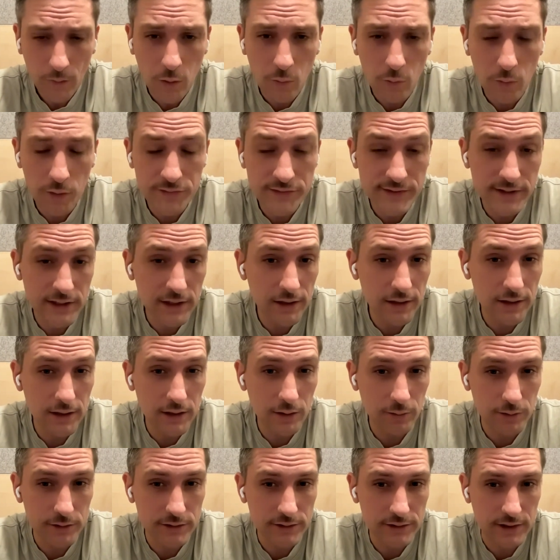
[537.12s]
with single
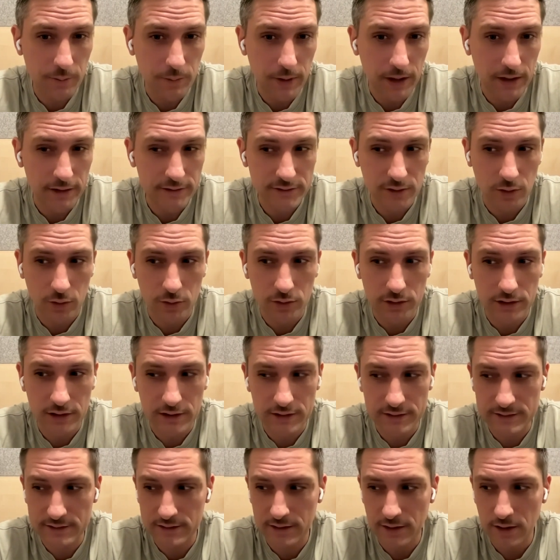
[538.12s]
keyword campaigns on
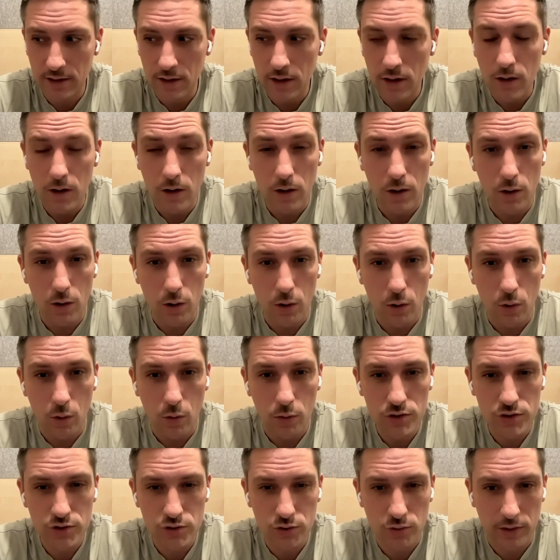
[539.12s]
these
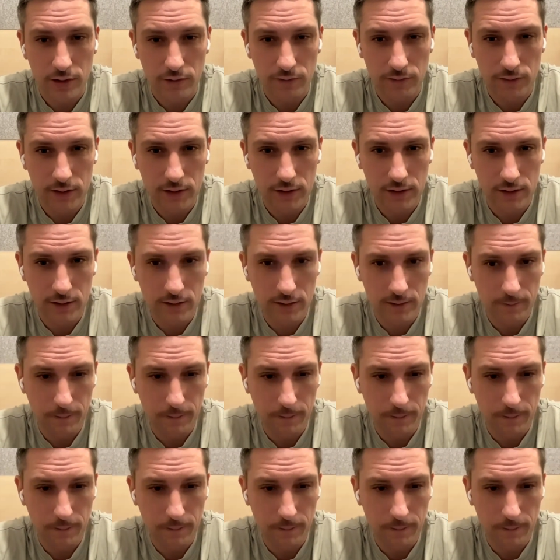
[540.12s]
low traffic